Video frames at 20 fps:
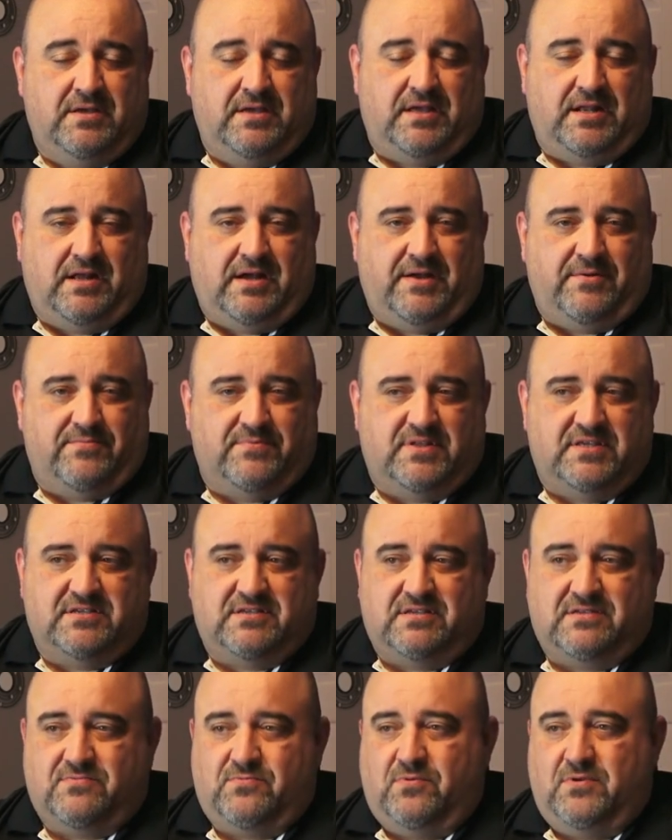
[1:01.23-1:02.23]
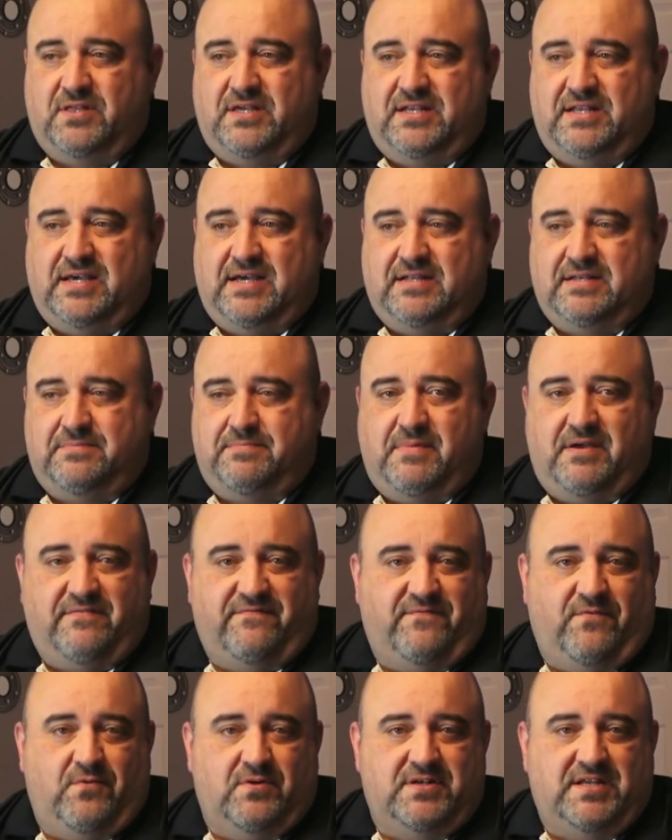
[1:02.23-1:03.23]
You know, I, this is really not my
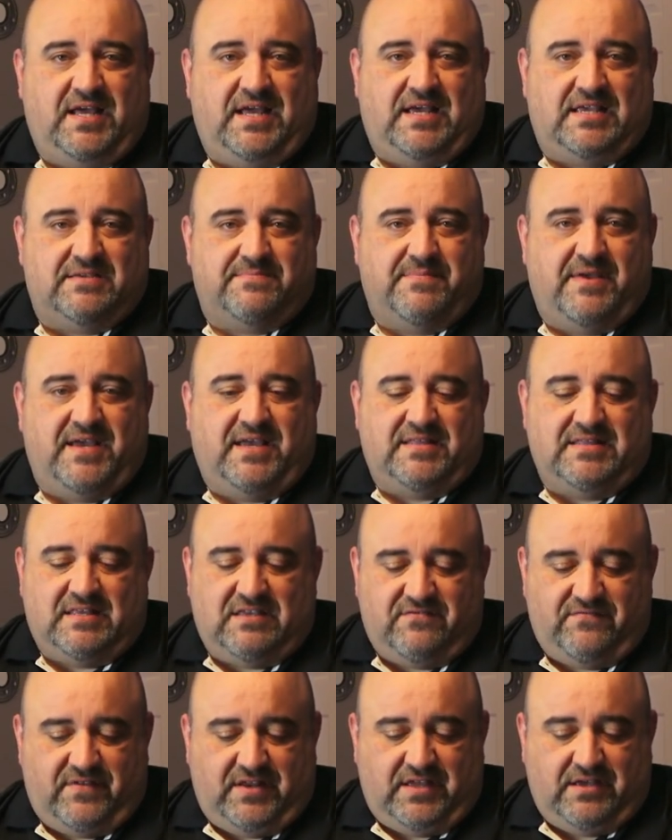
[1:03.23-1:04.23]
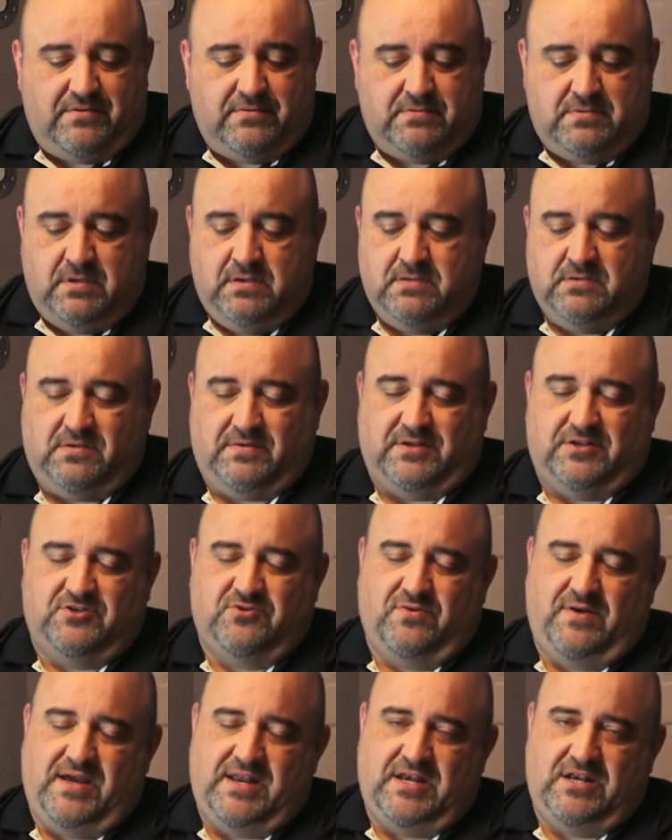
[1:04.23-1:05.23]
forte, is making these videos. So I
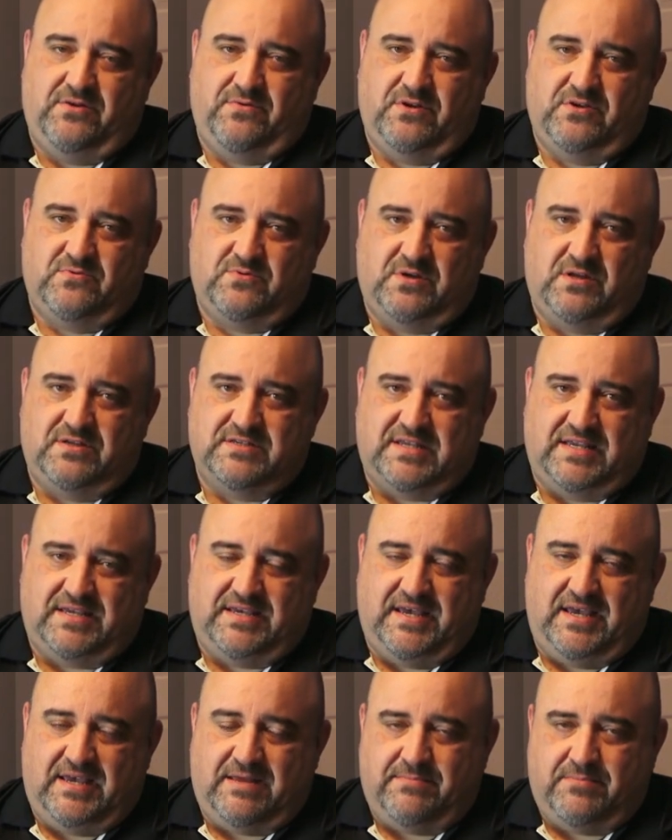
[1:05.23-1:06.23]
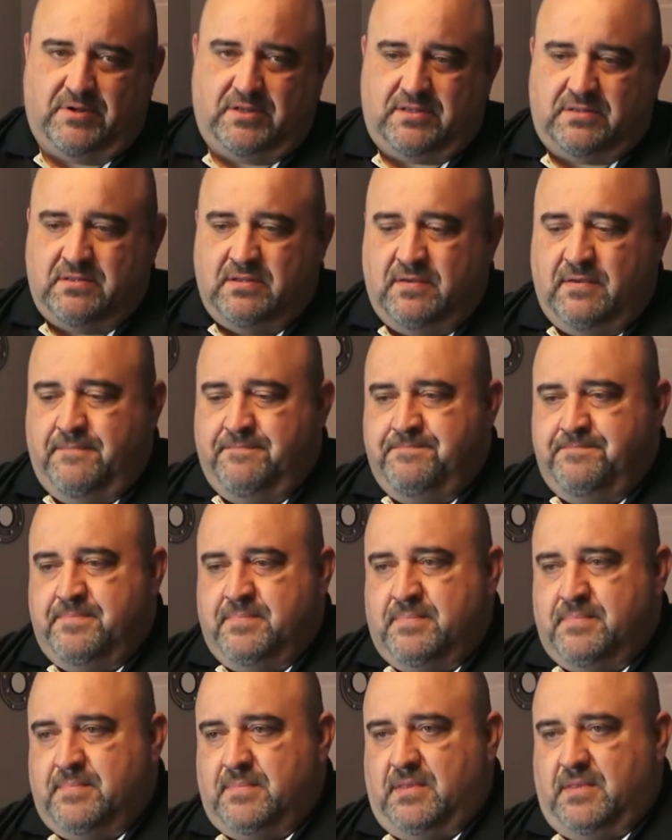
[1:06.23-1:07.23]
try to do it as good as I can, but
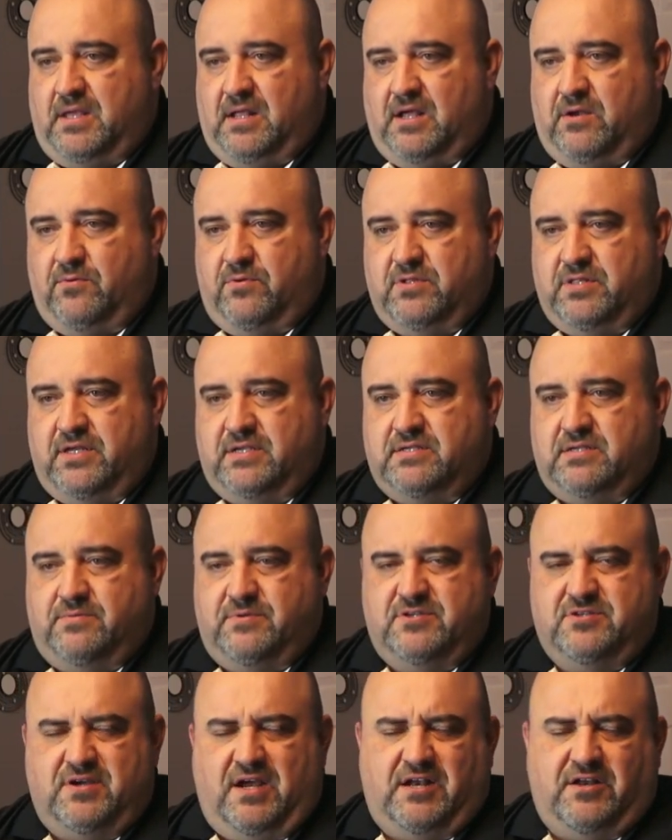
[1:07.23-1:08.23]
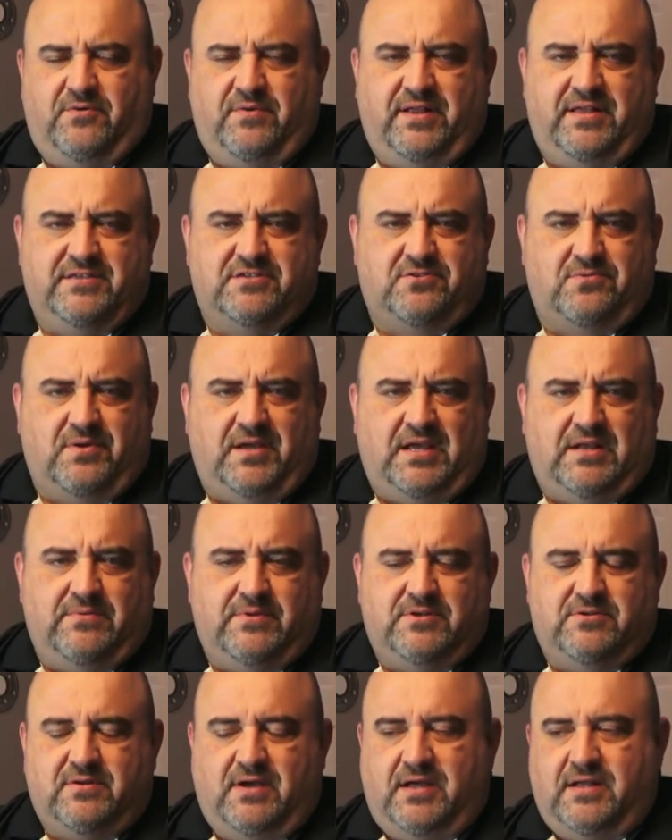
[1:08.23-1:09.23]
yeah, I realized that we tried green screen,
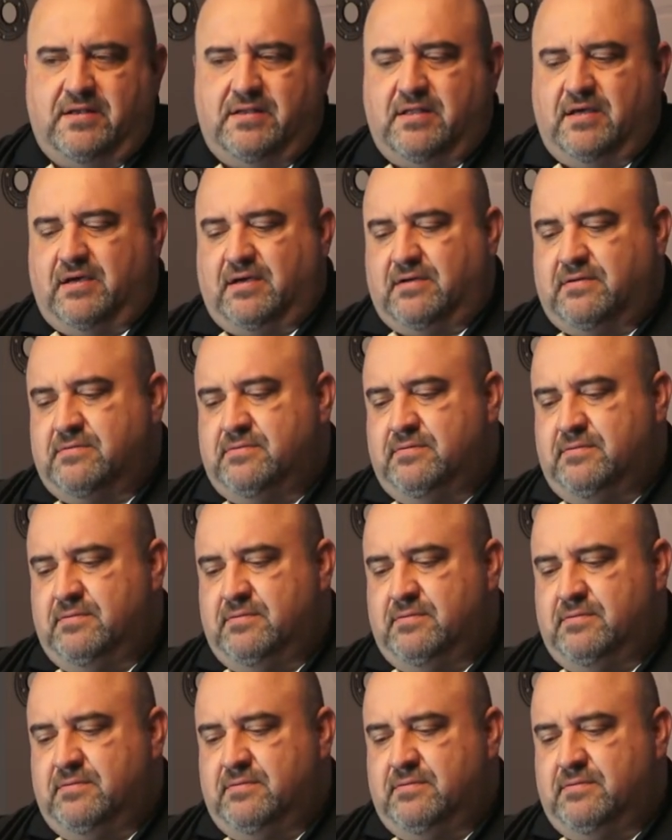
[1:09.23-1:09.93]
we tried uh, a